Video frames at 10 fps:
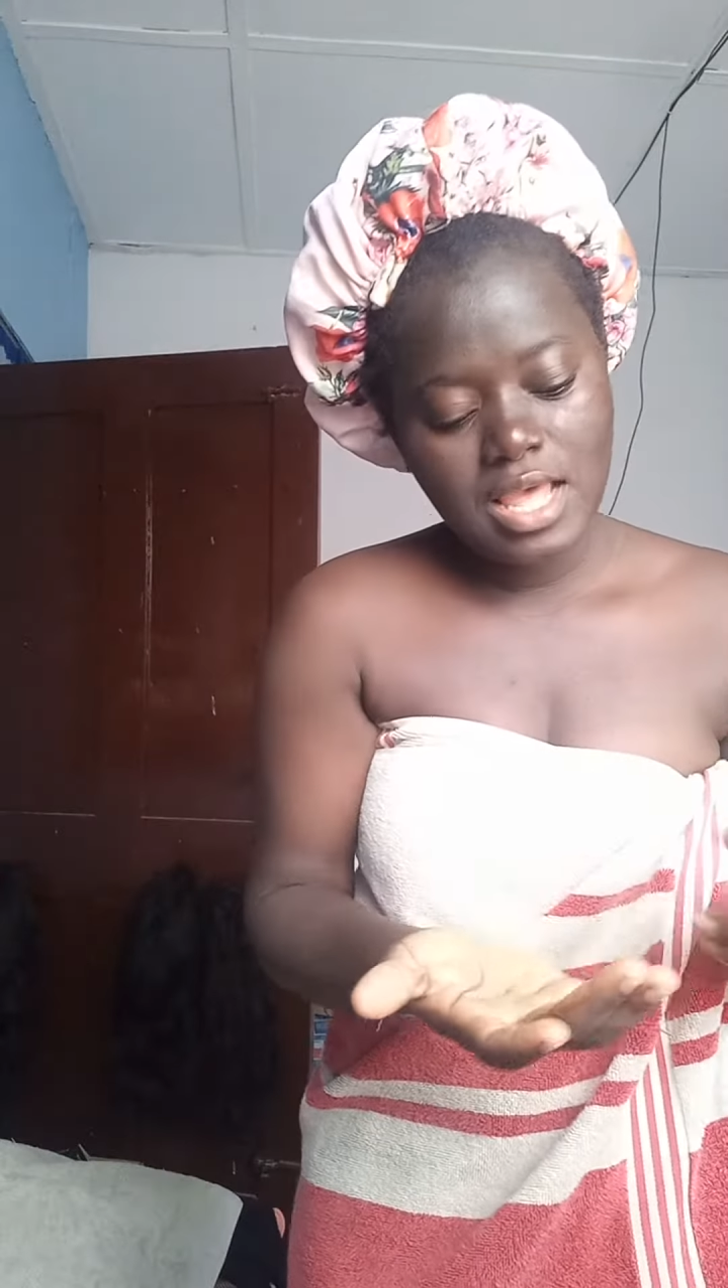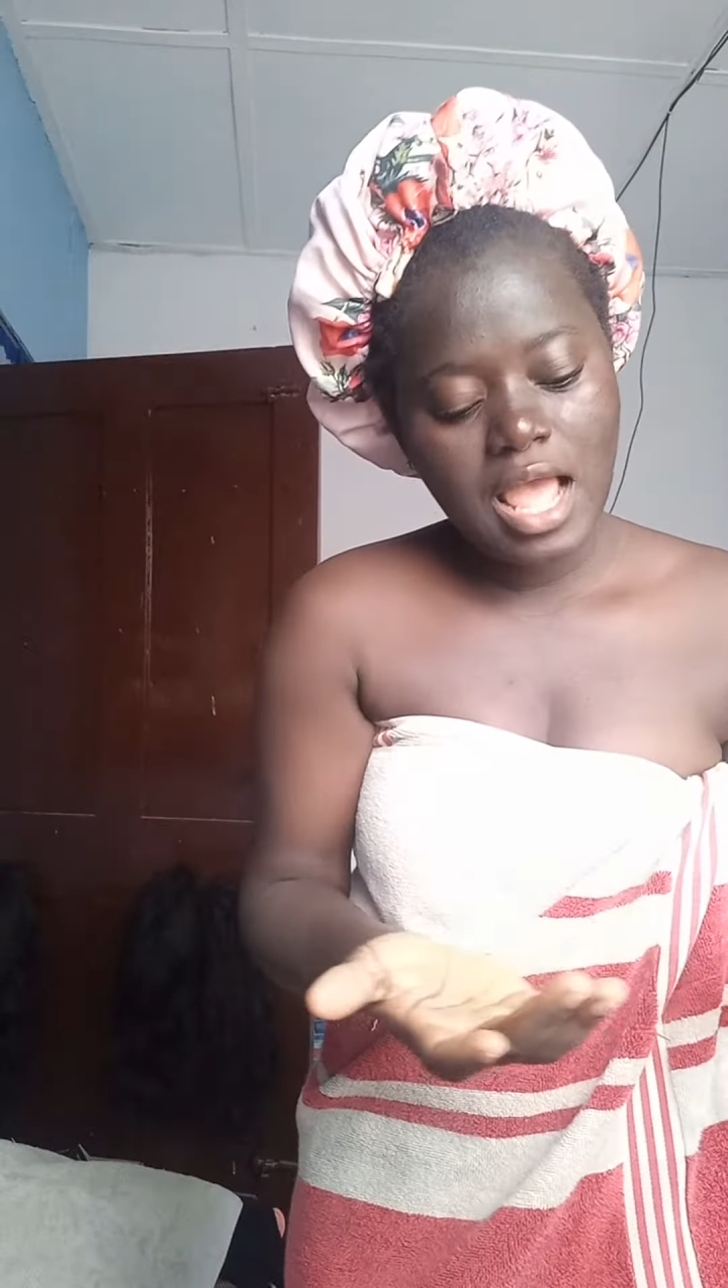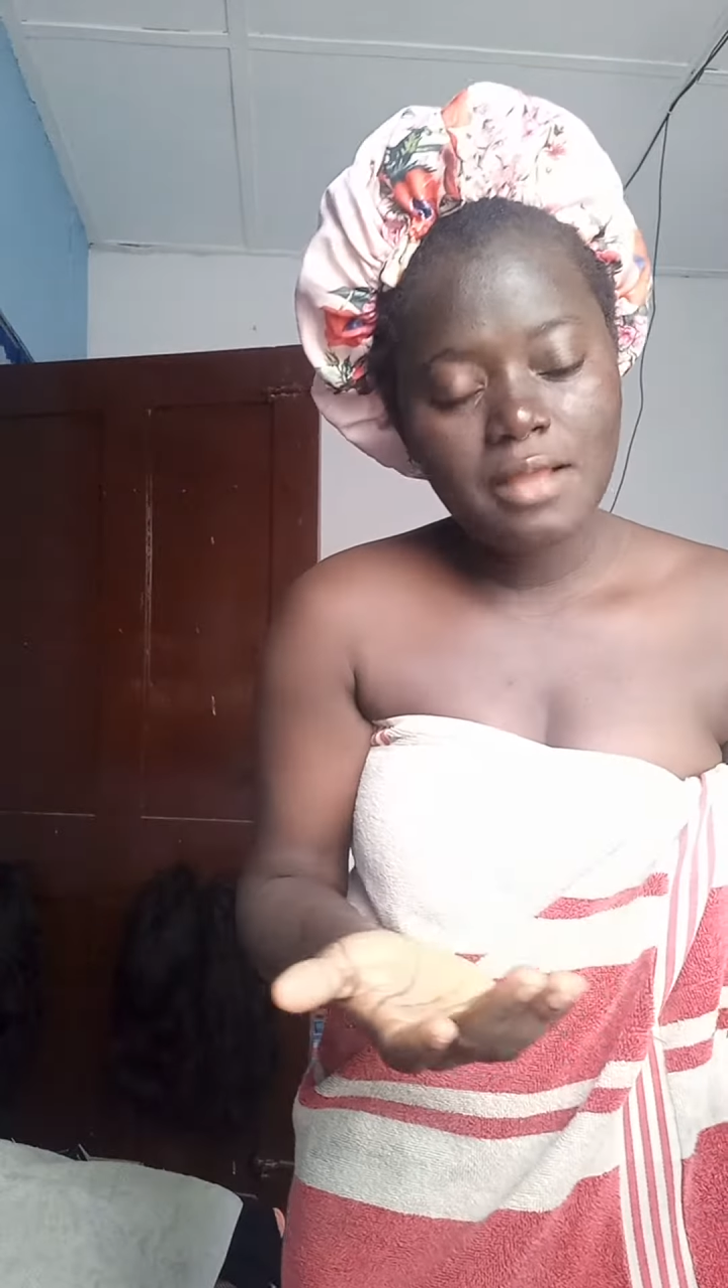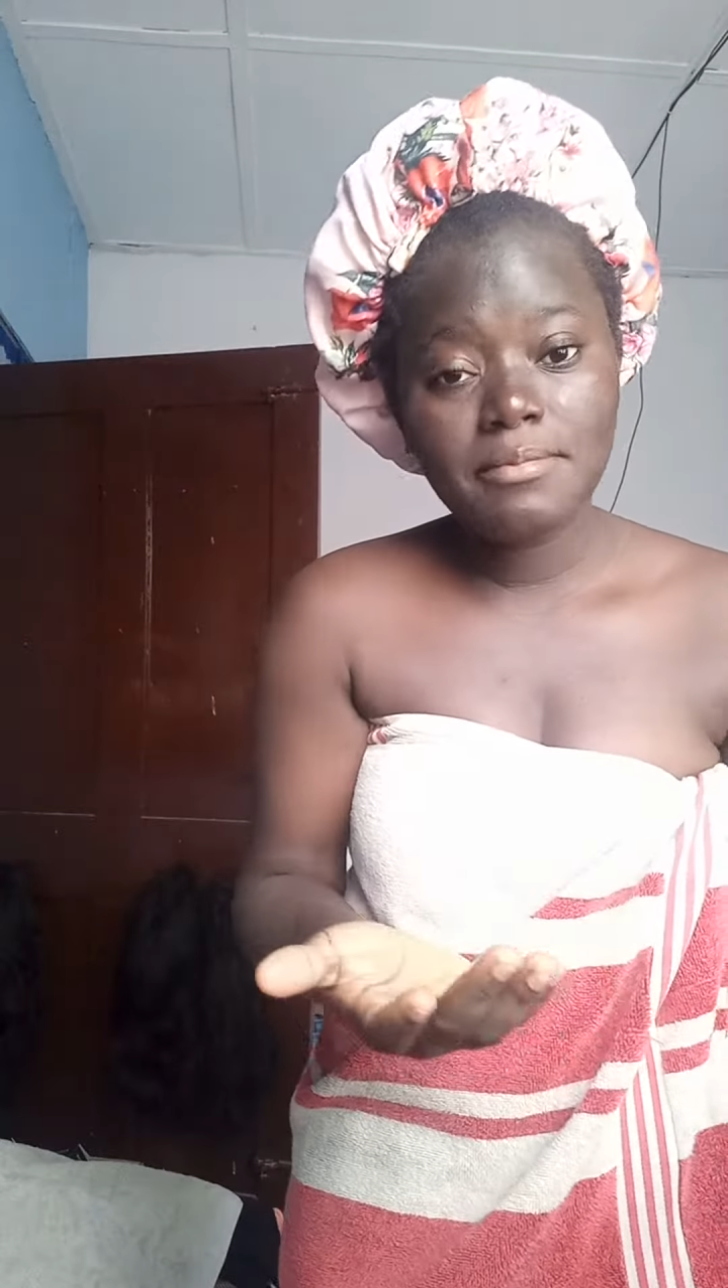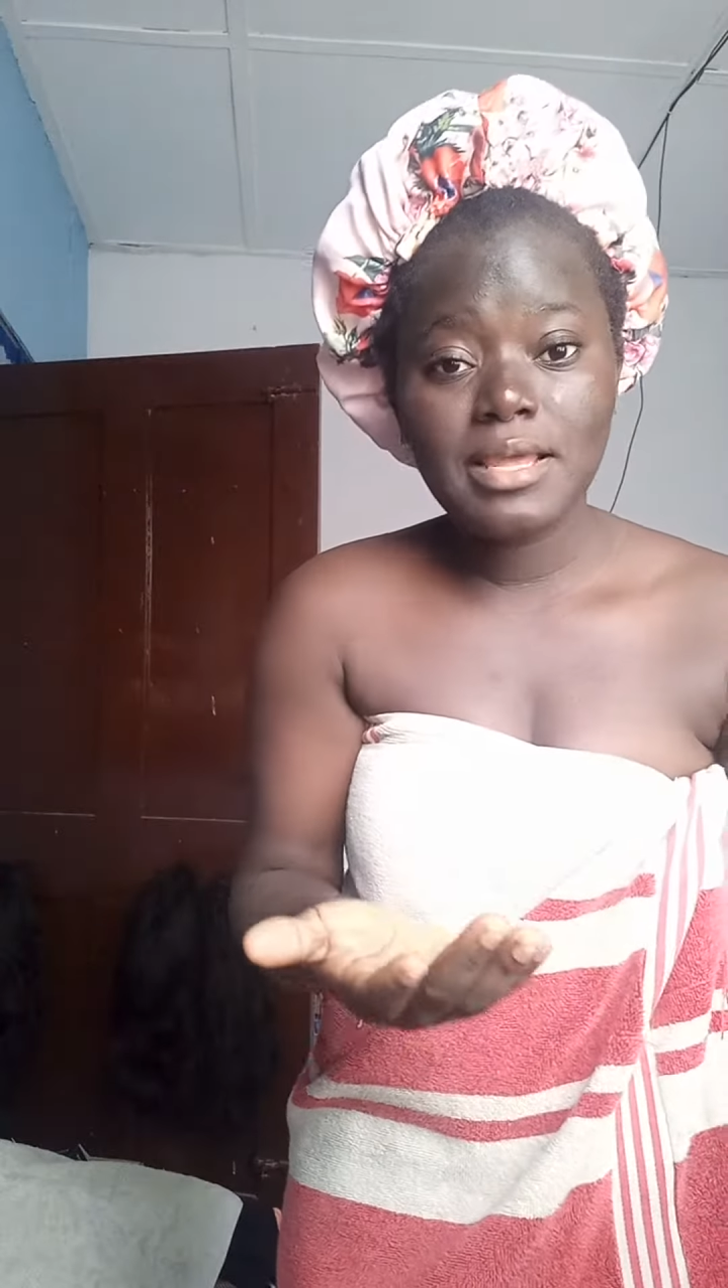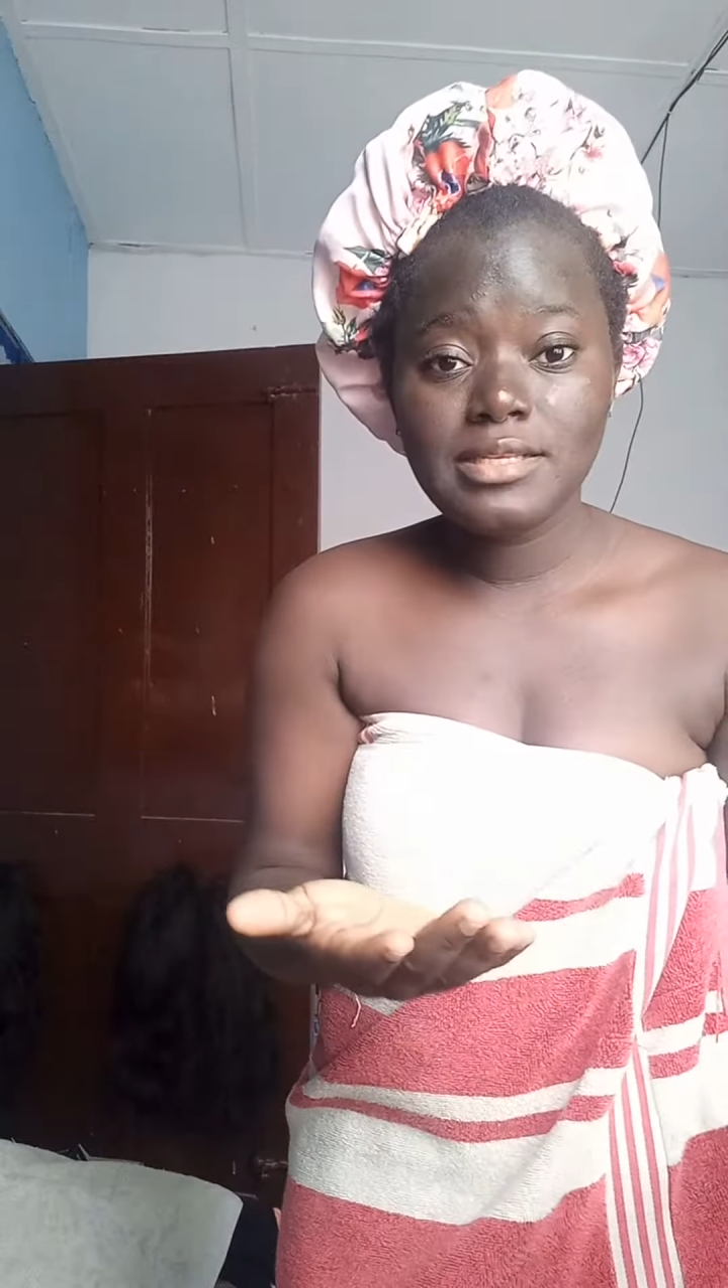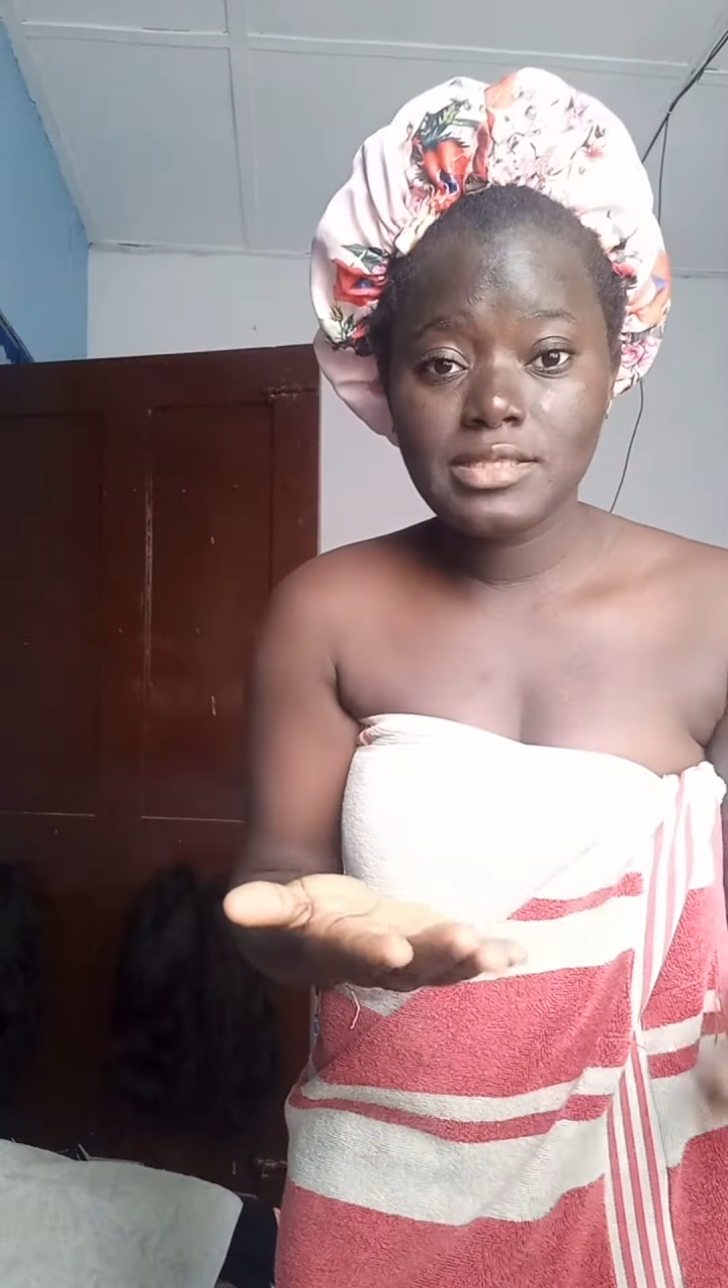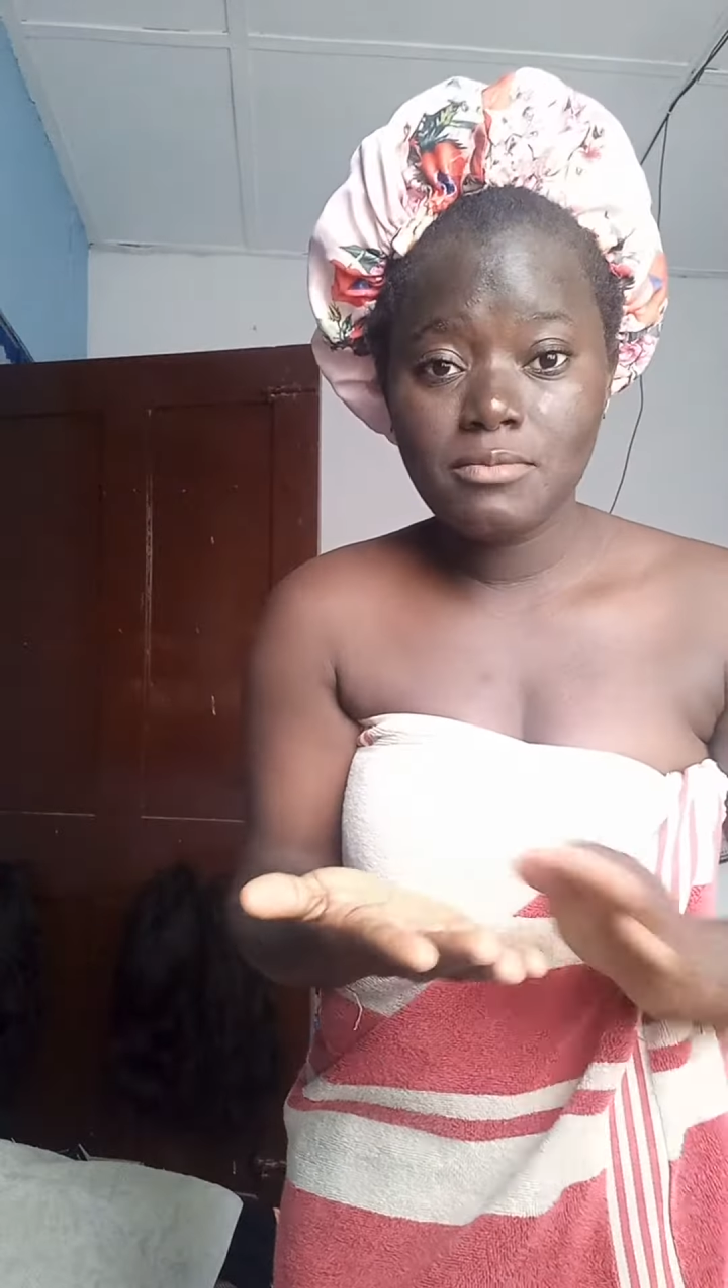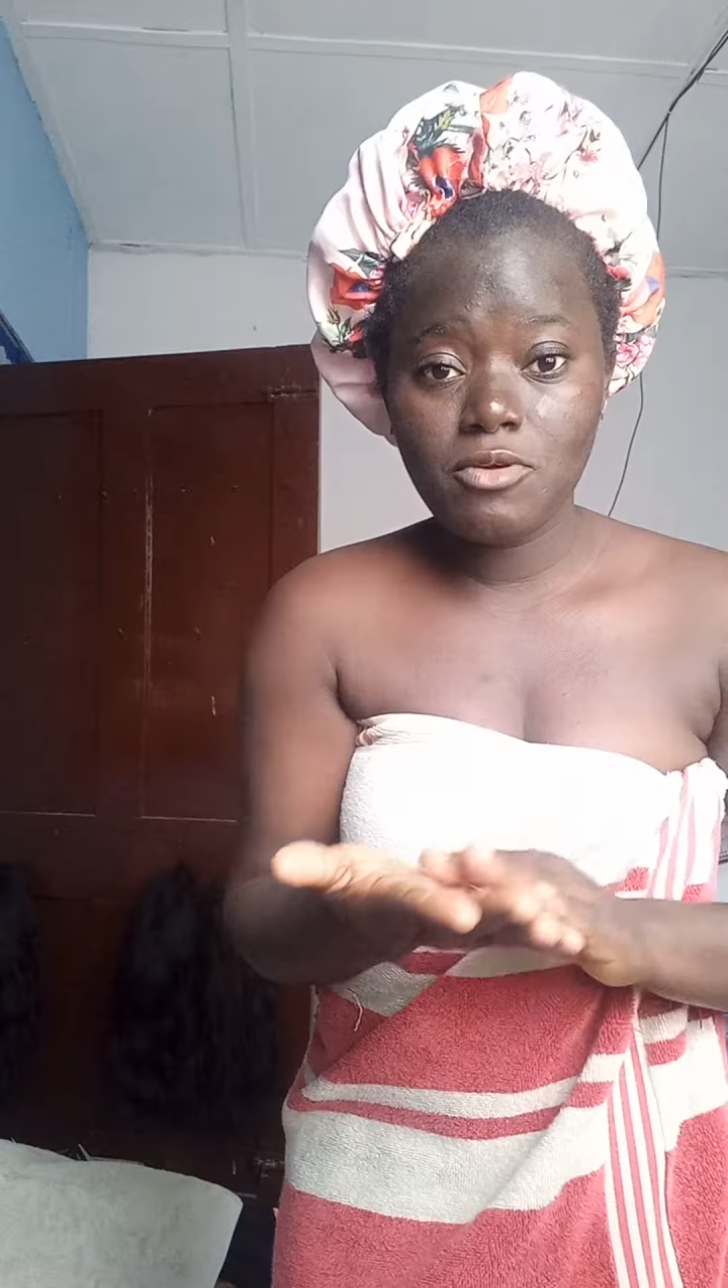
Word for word: I apply some